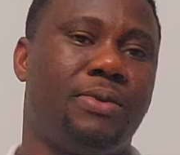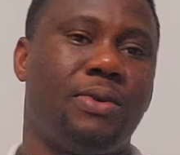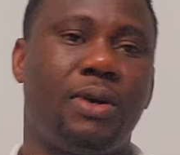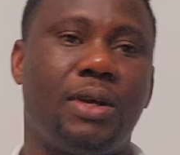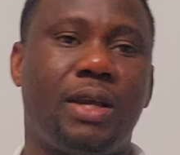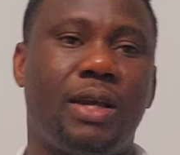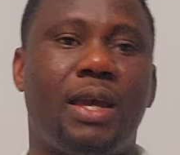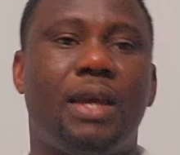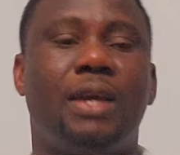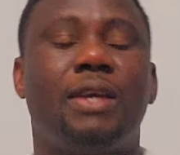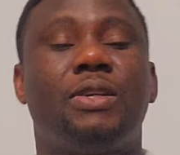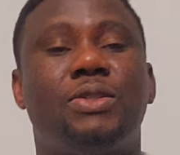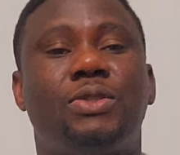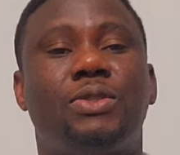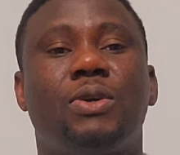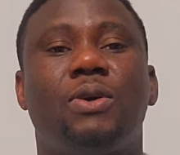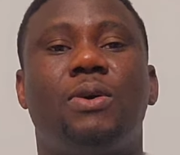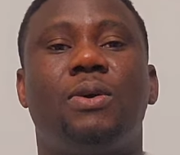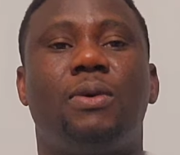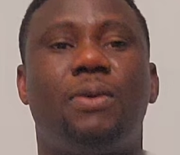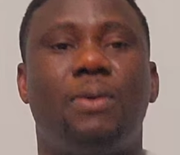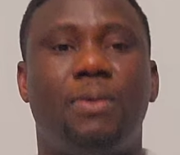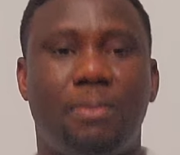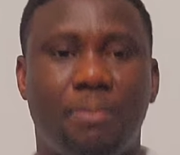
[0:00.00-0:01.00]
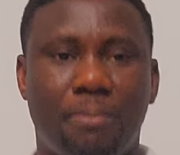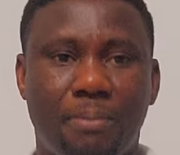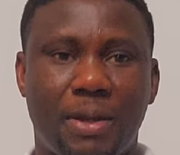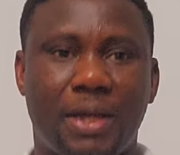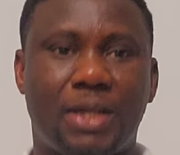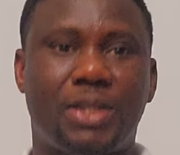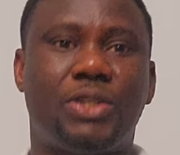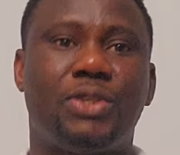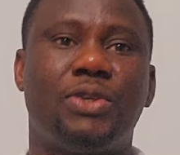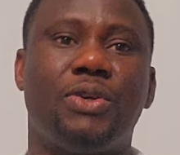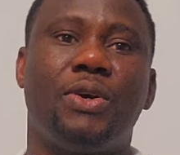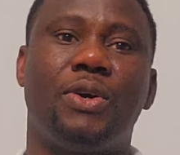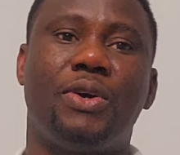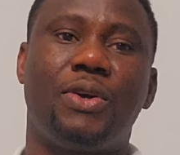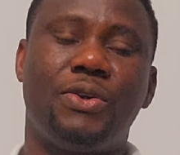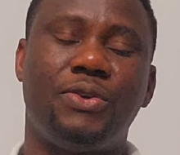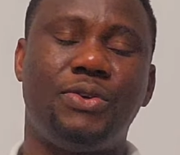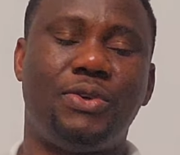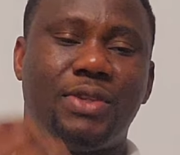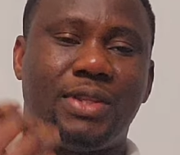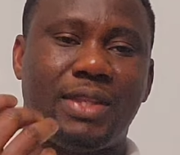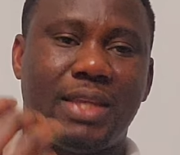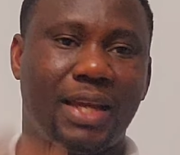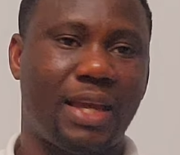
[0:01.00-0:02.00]
Okay, so make sure
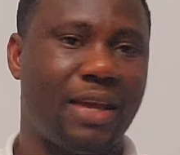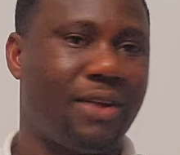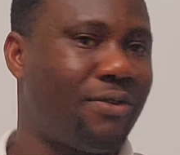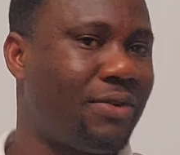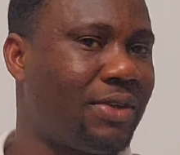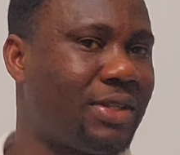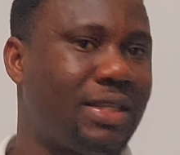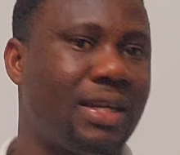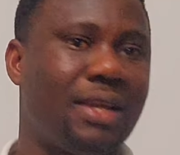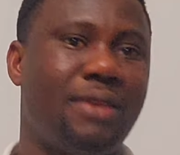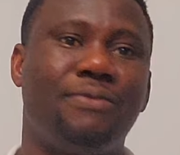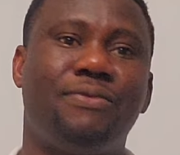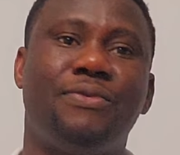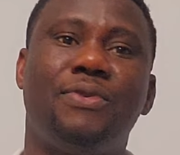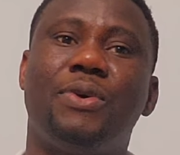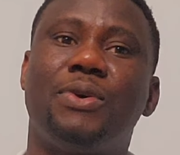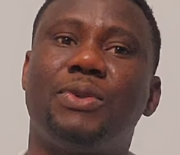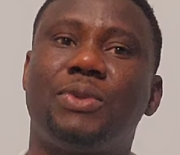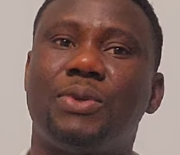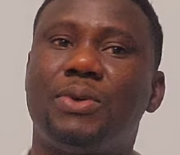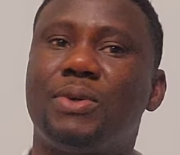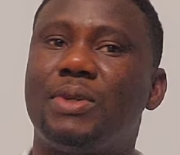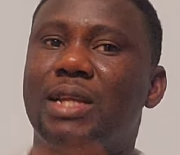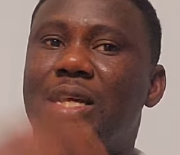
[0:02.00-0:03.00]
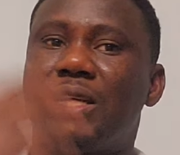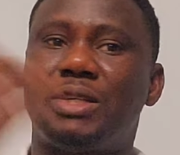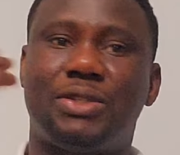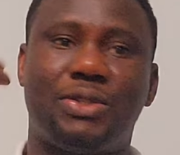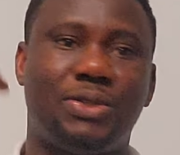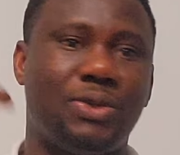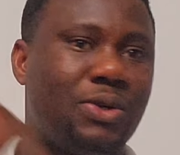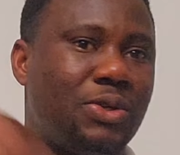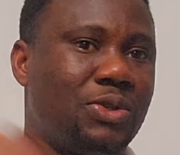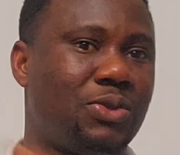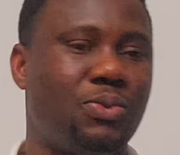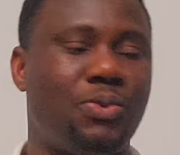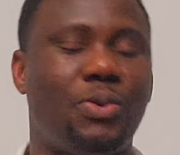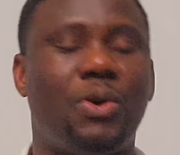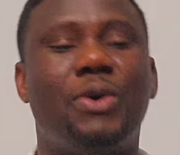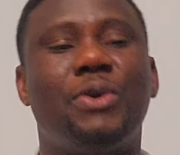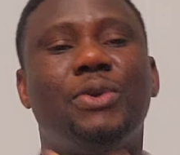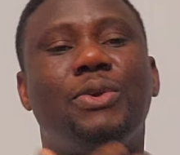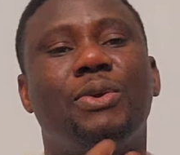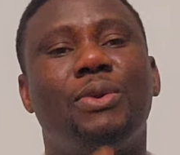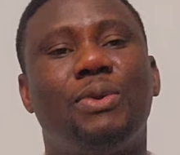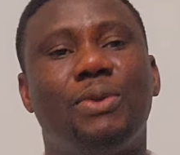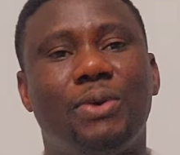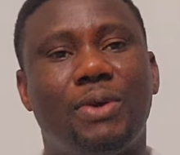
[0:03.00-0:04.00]
you take a recent photo that shows
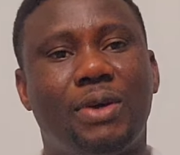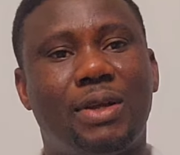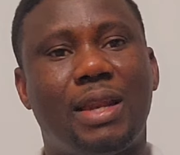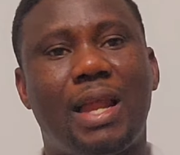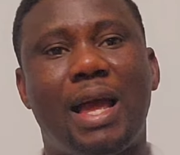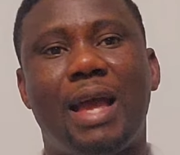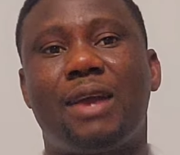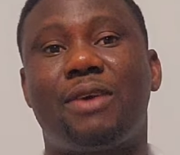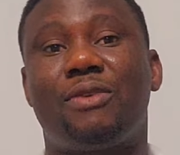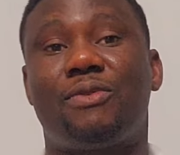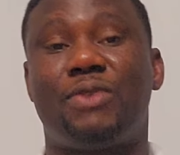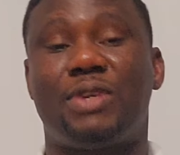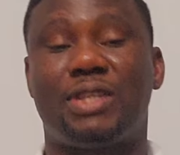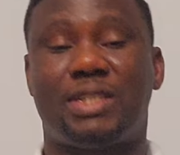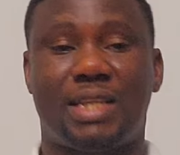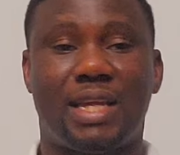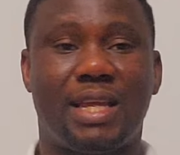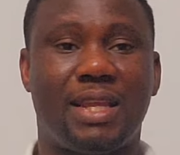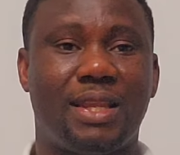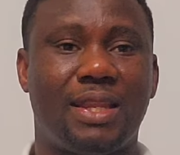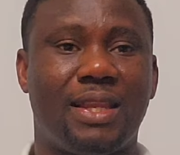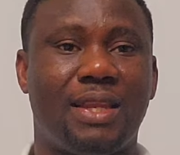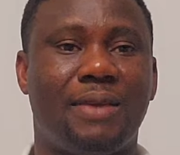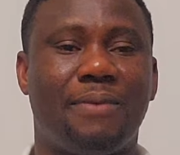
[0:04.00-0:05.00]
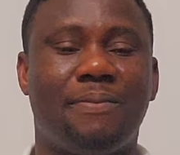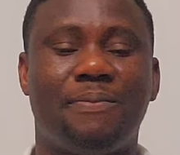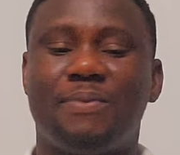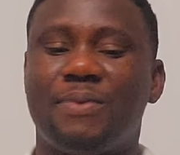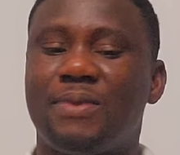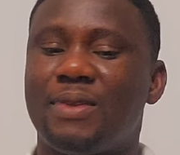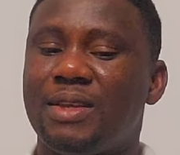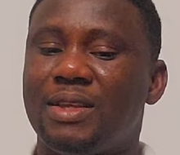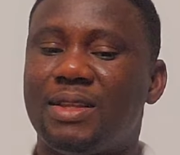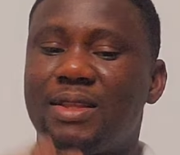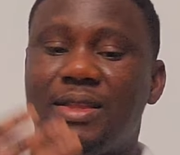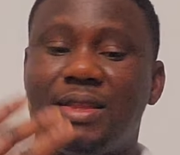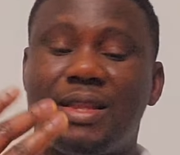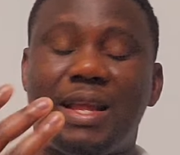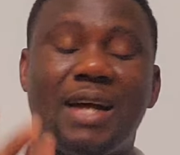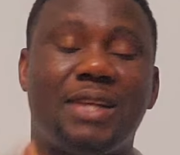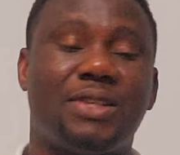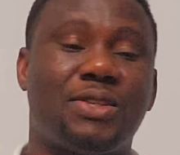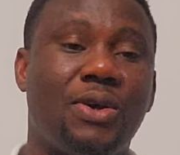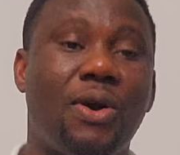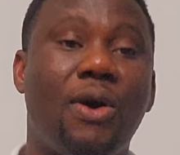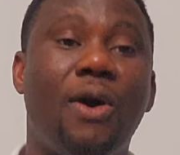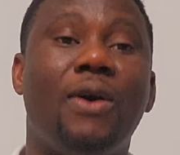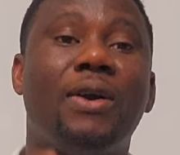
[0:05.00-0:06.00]
what you look like recently.
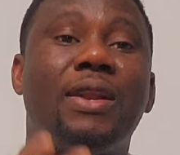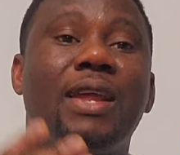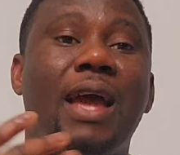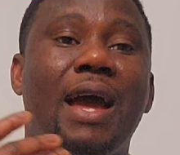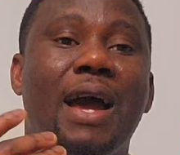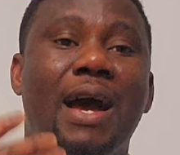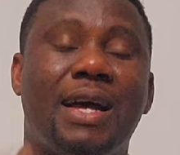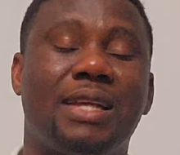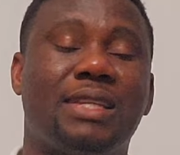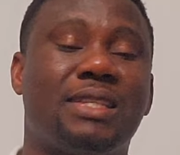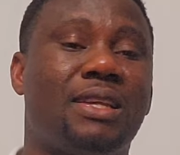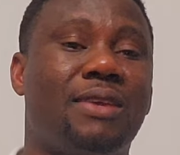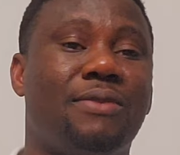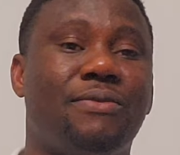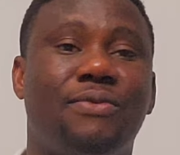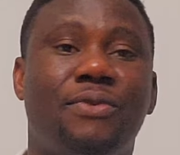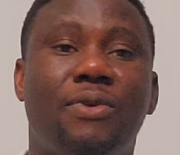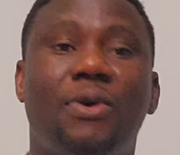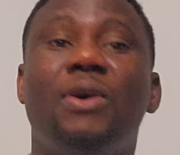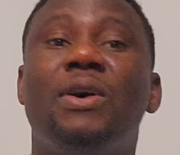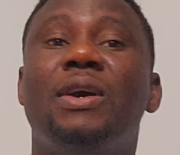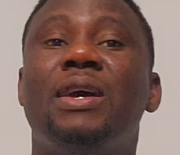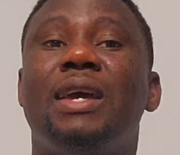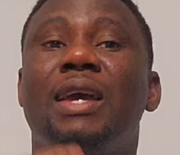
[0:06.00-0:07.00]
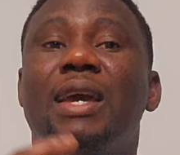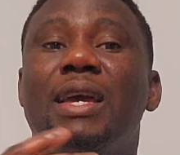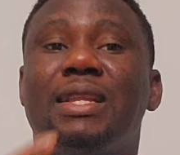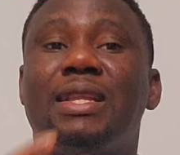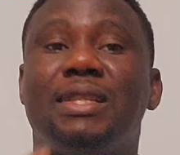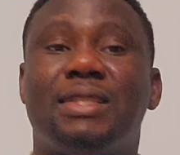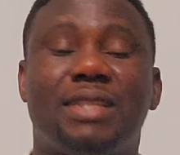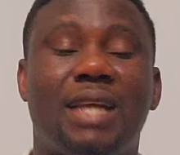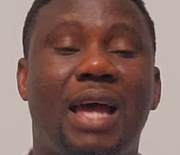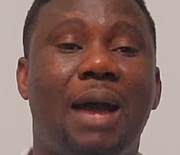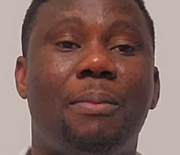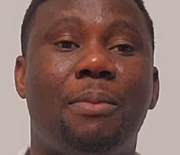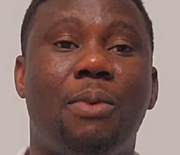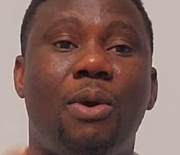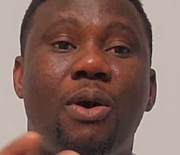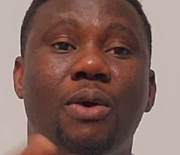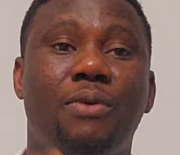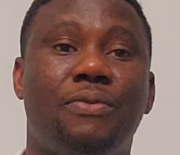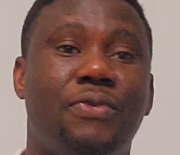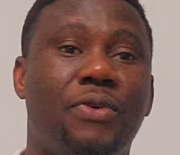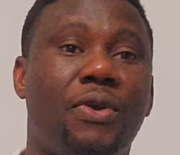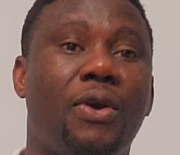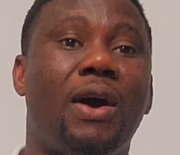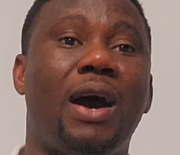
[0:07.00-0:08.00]
That's all they're asking for in time
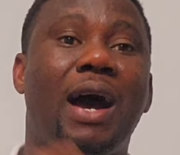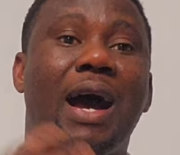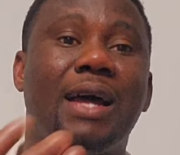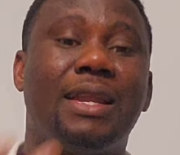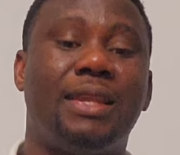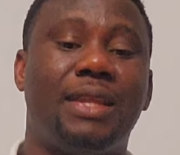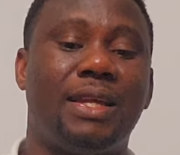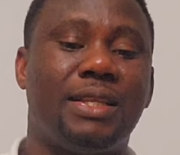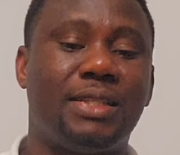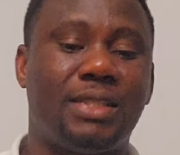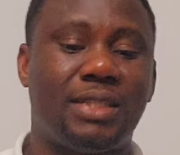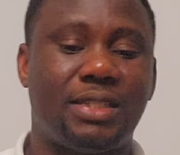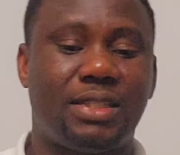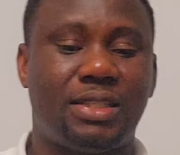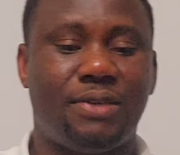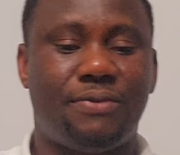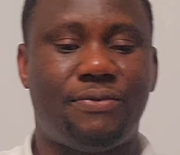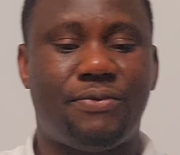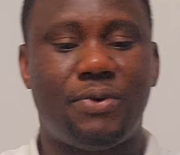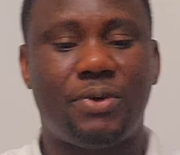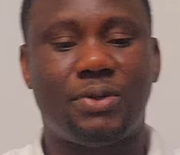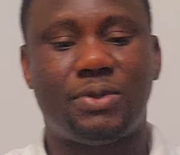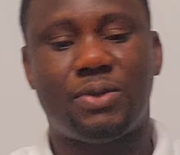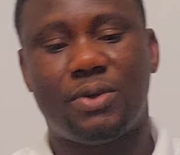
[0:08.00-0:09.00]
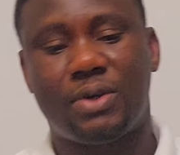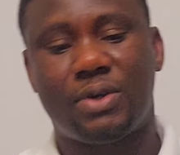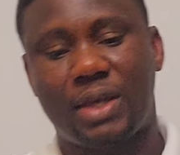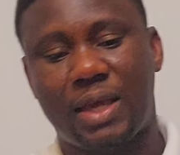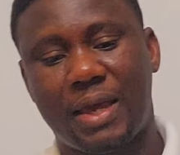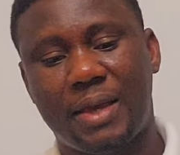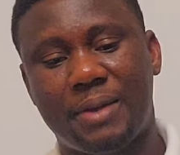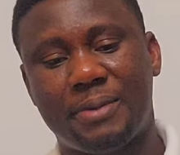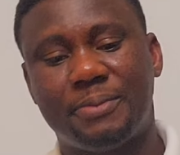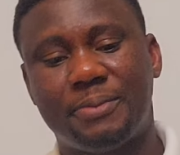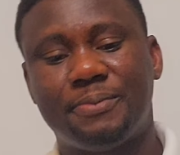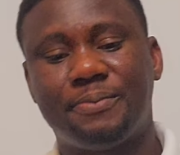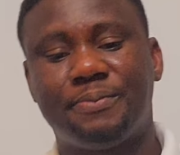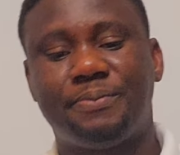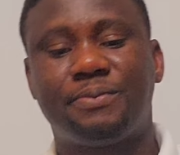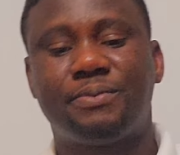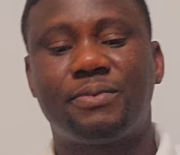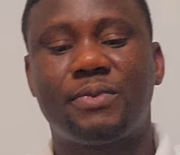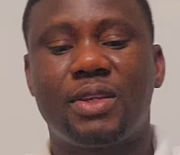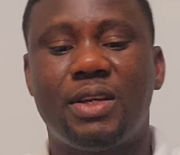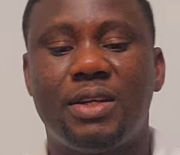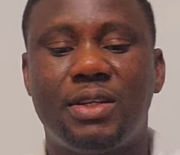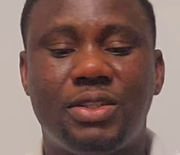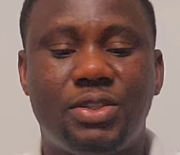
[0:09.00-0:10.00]
of your identity photo, okay?
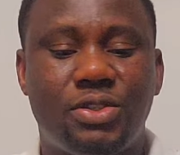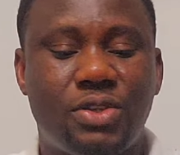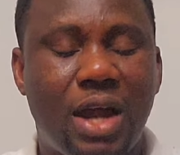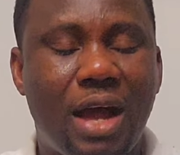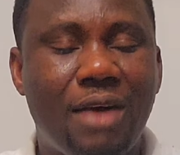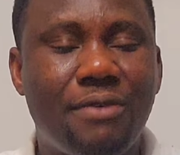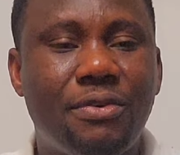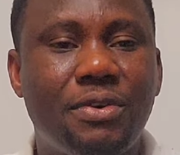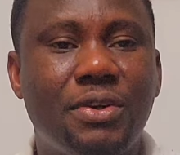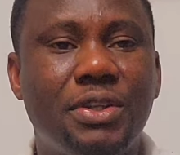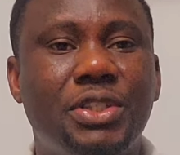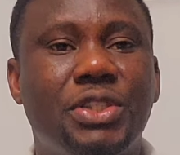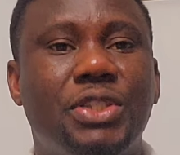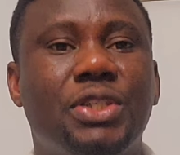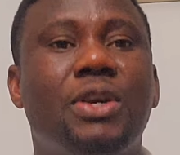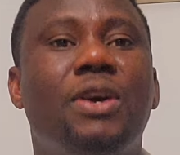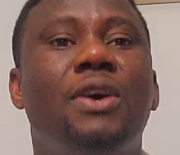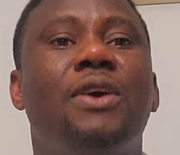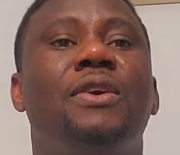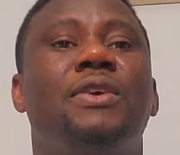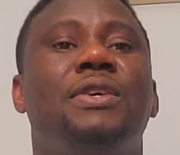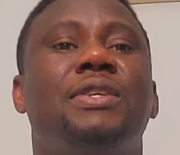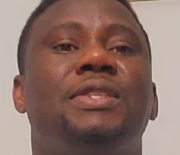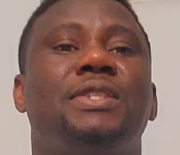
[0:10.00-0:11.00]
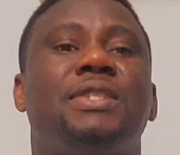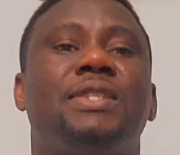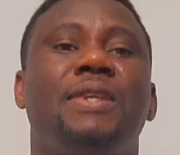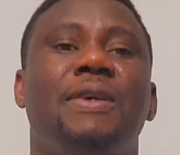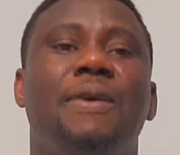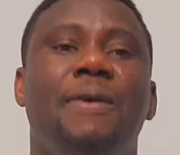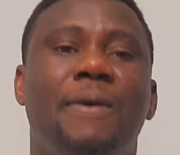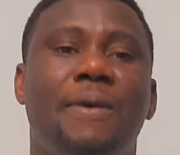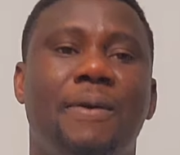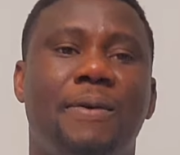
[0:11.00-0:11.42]
Travel insurance.